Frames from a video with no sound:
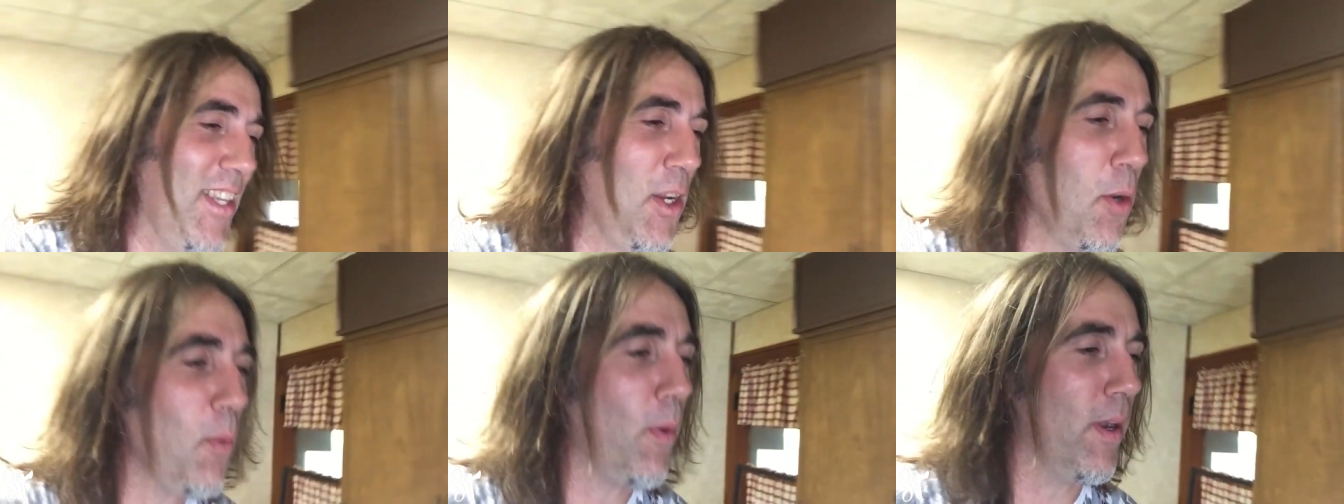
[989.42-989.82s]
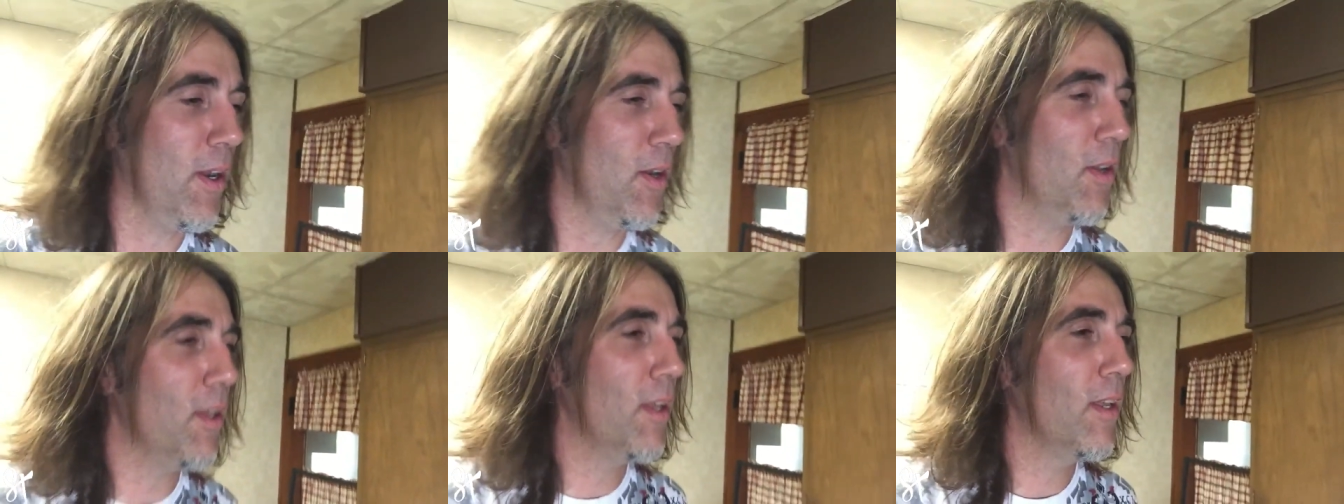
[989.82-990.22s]
You're
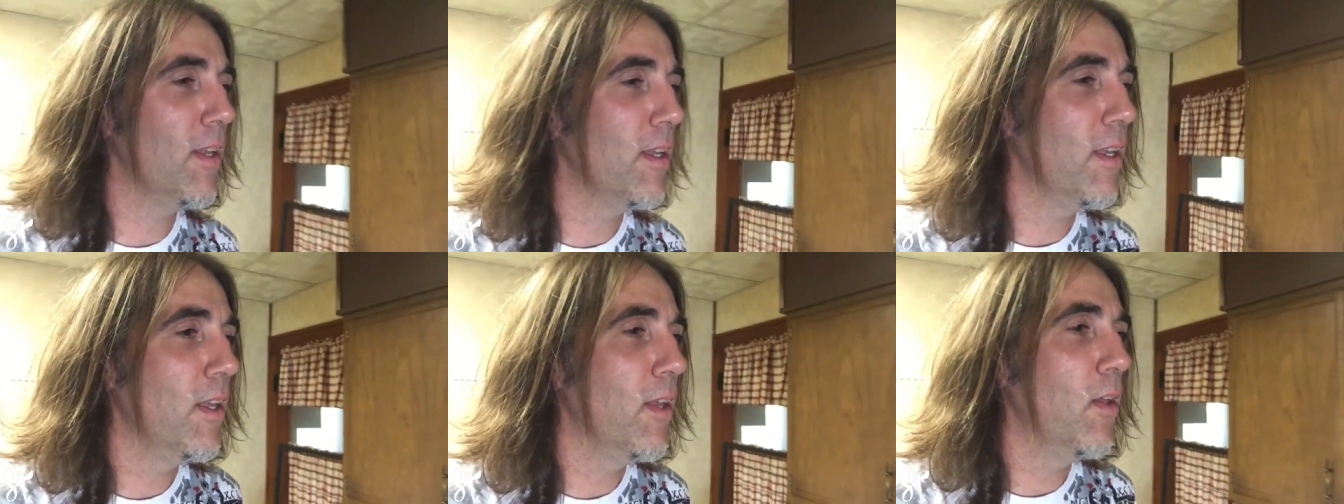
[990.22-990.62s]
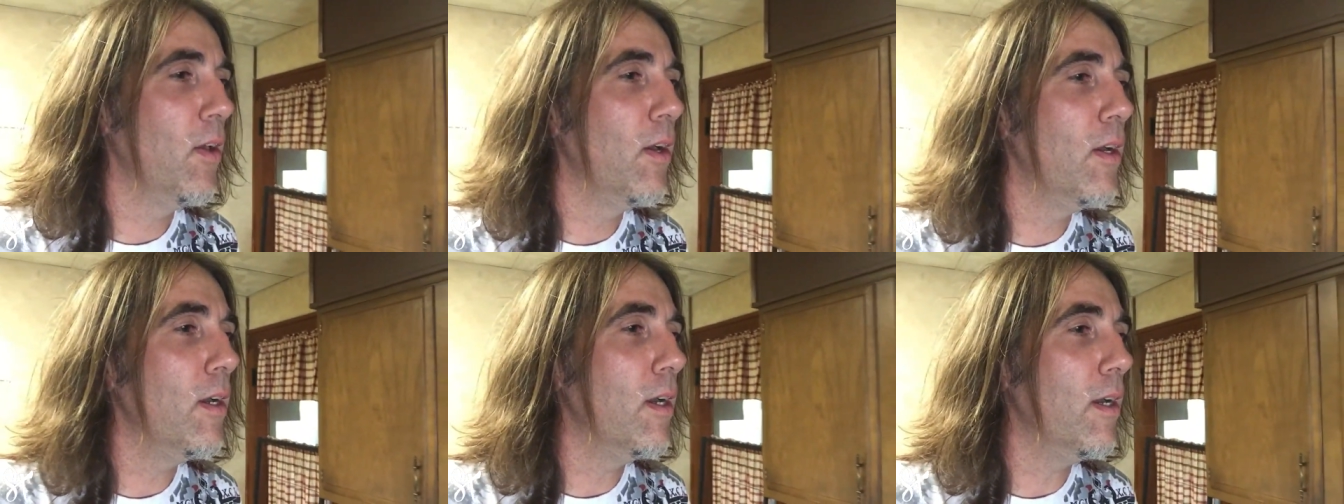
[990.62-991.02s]
weird.
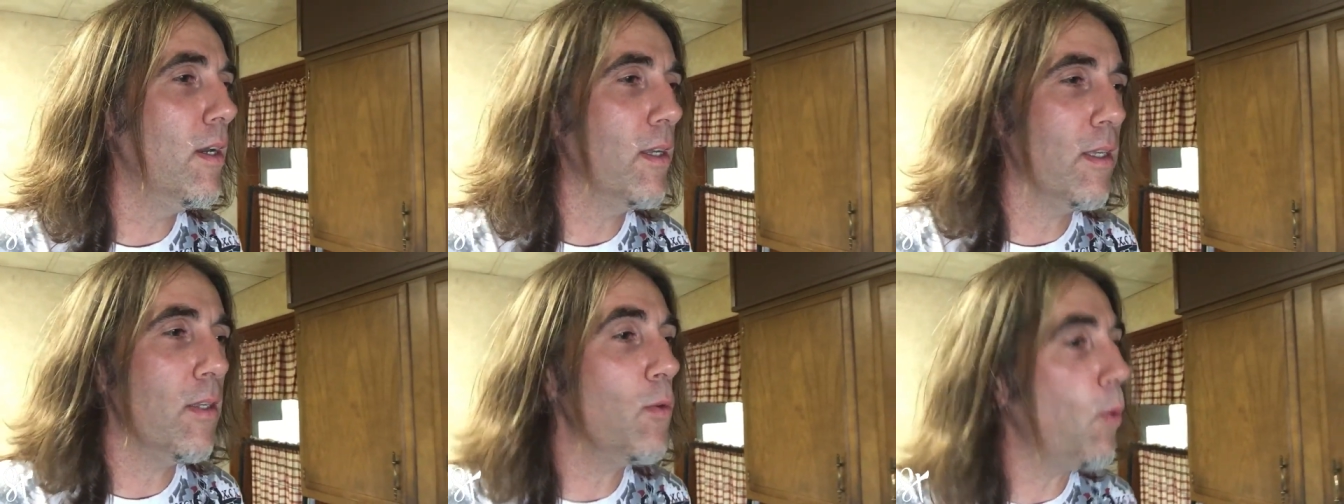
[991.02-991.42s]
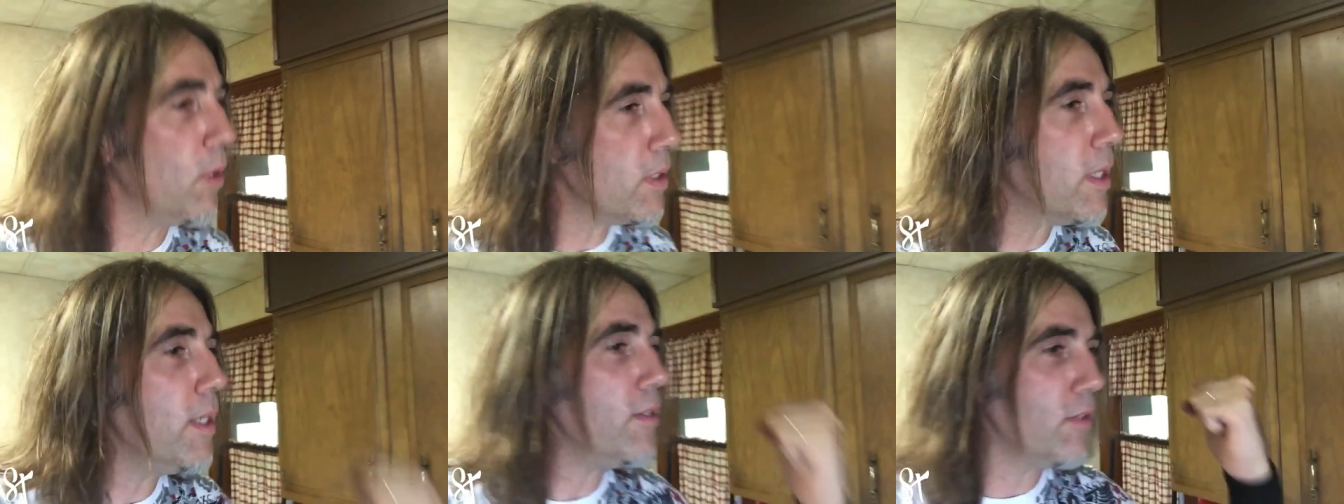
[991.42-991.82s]
You
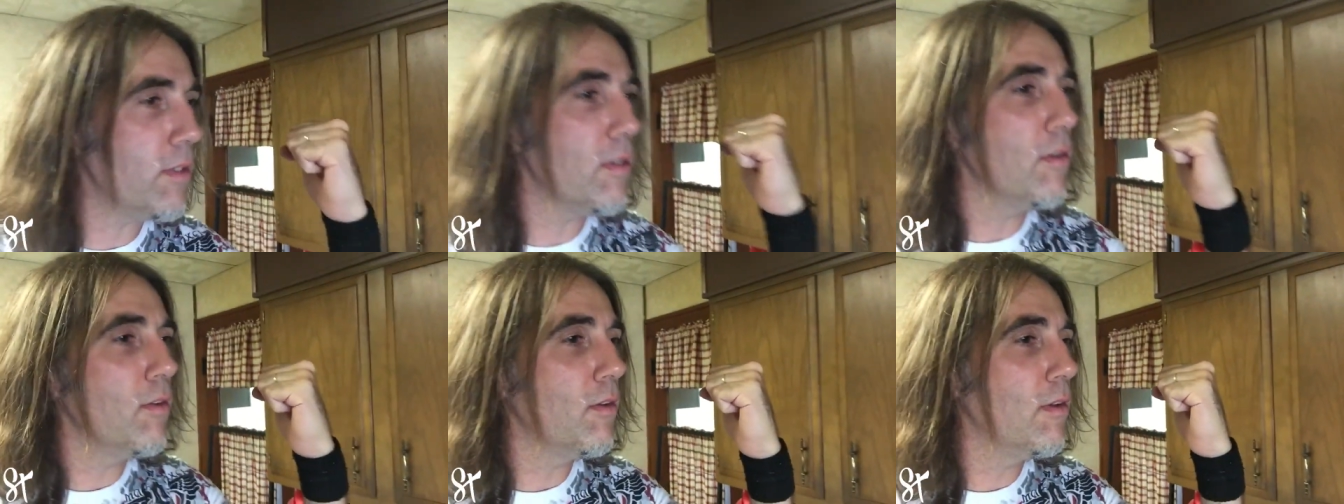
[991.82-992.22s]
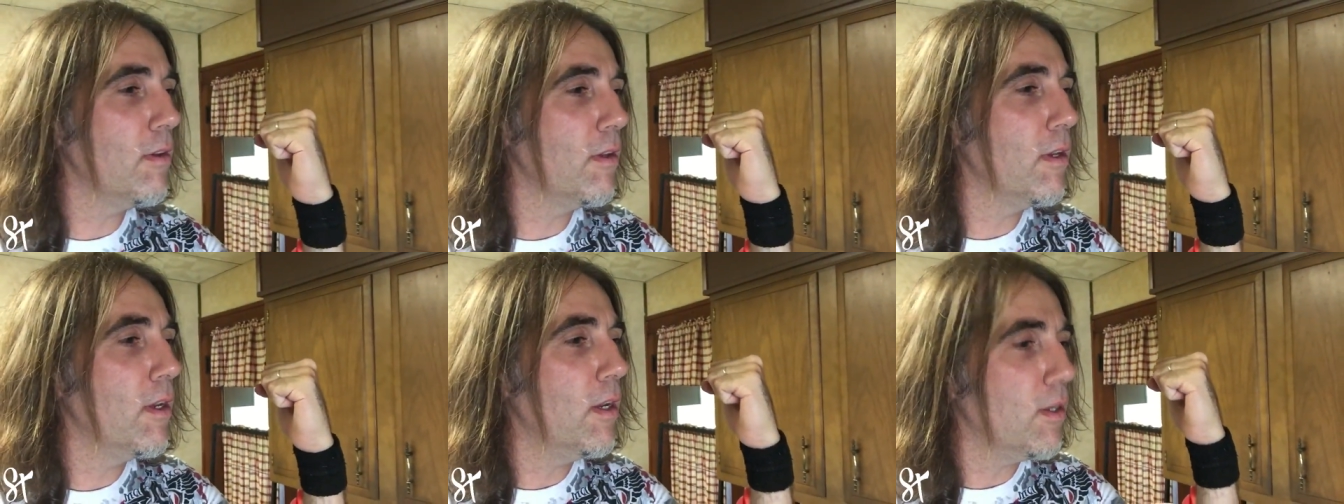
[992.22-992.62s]
want this?
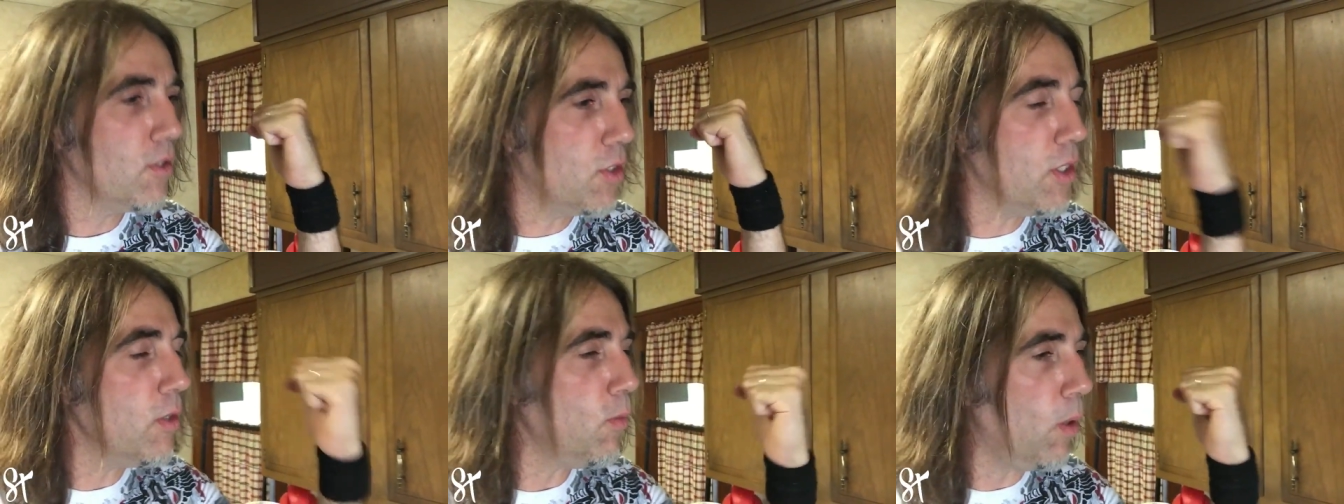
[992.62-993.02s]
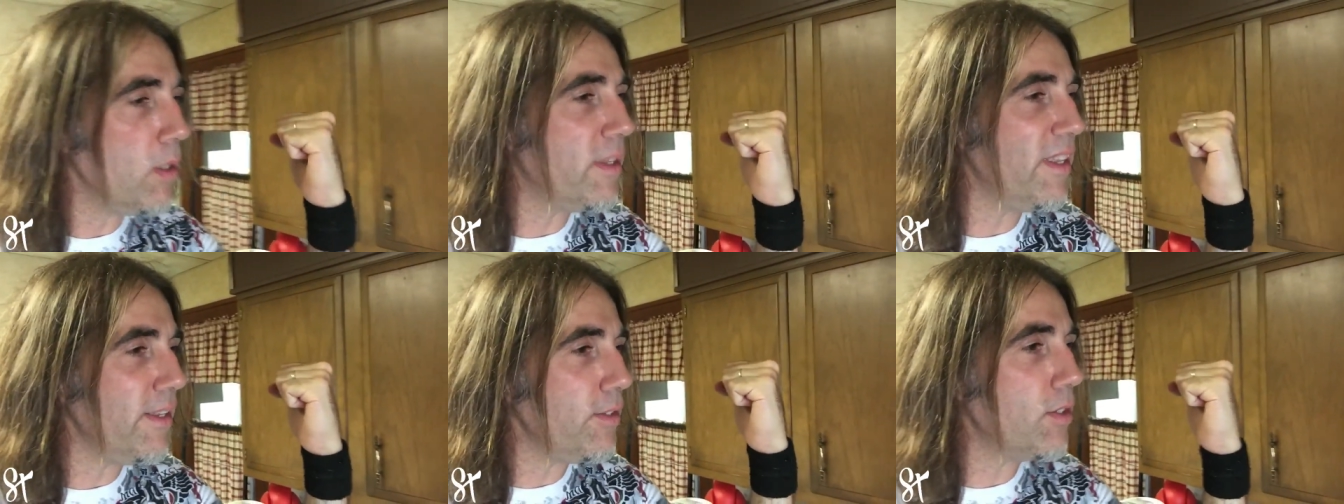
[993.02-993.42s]
Do you
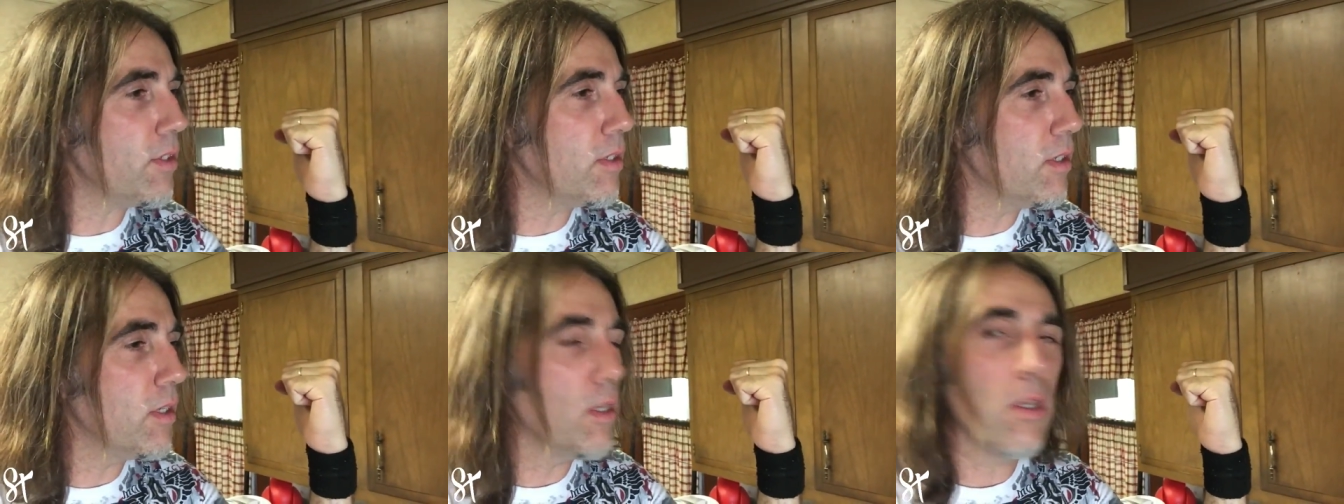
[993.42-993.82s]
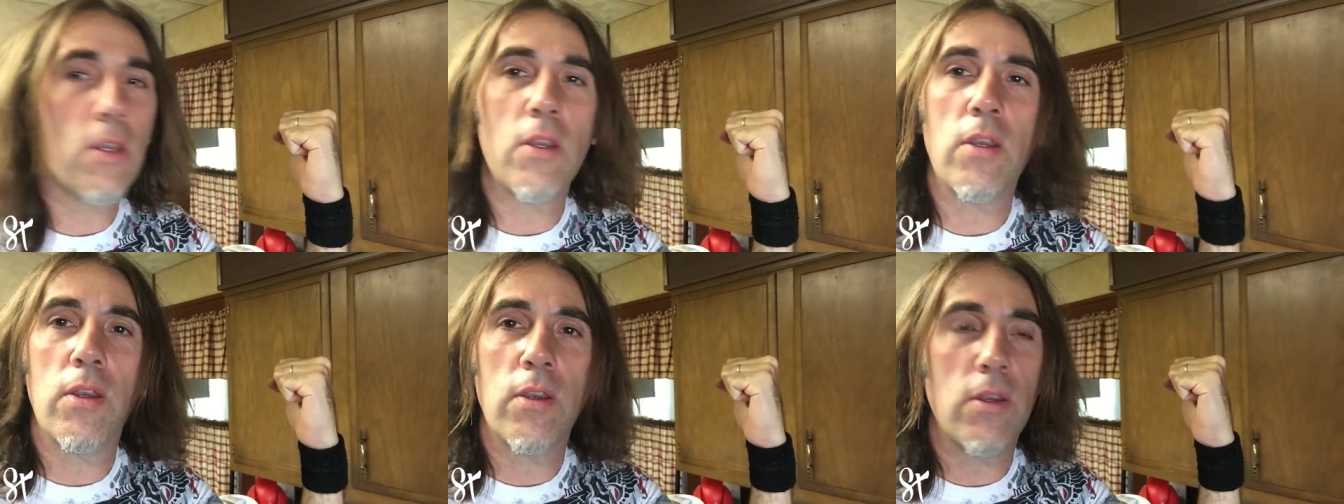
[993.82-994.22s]
want this?
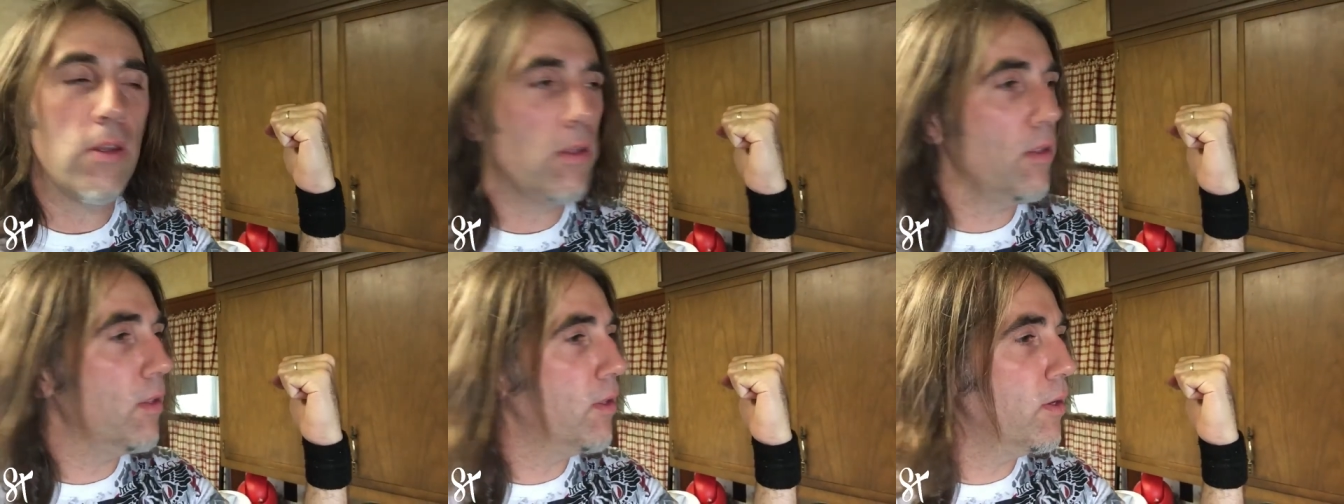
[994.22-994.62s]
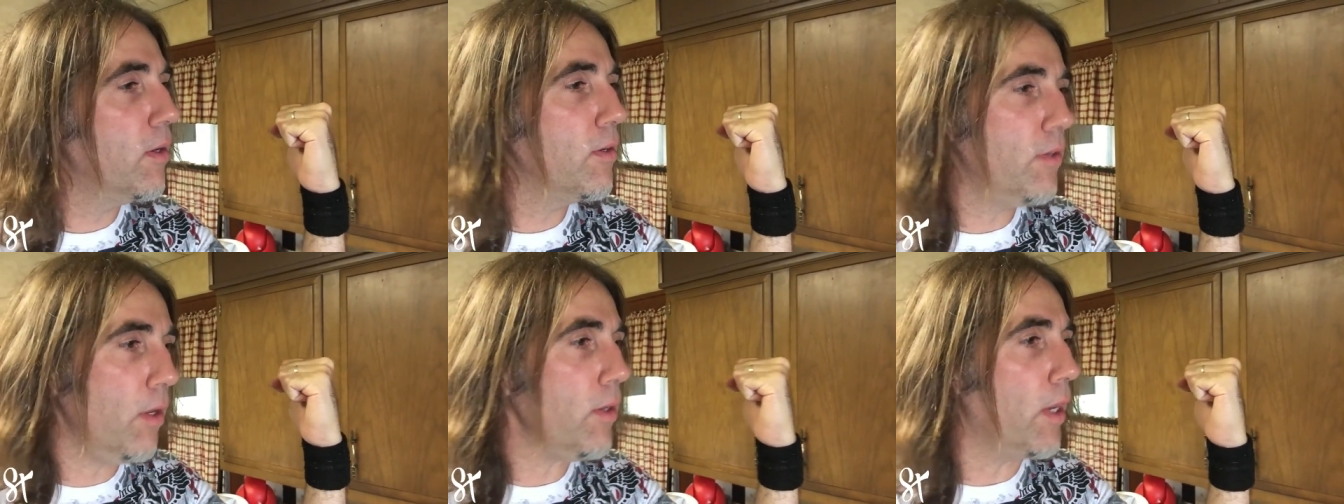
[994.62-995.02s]

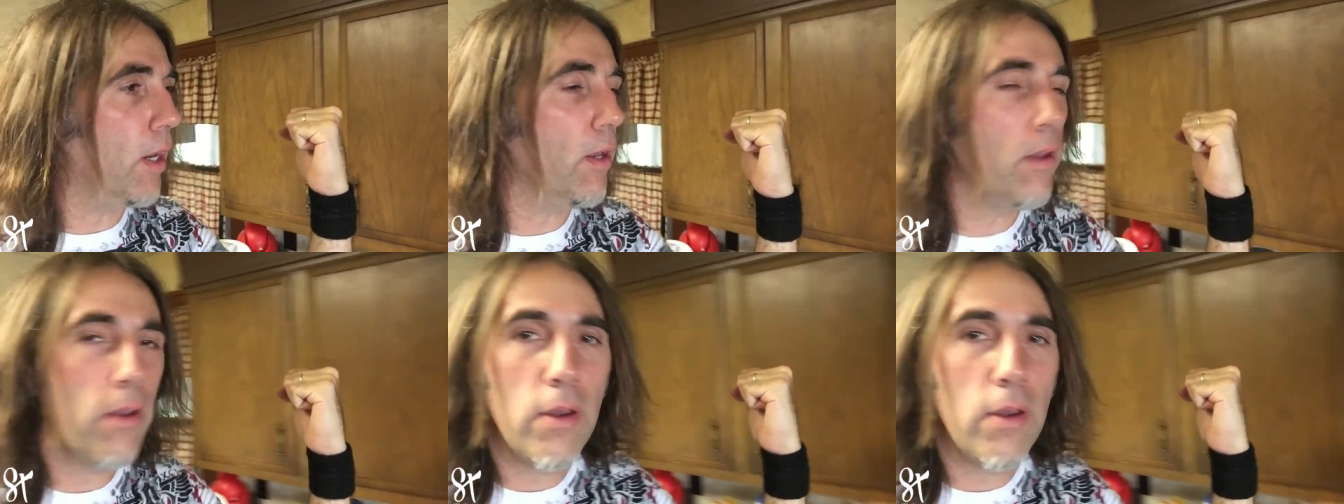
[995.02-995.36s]
Do you?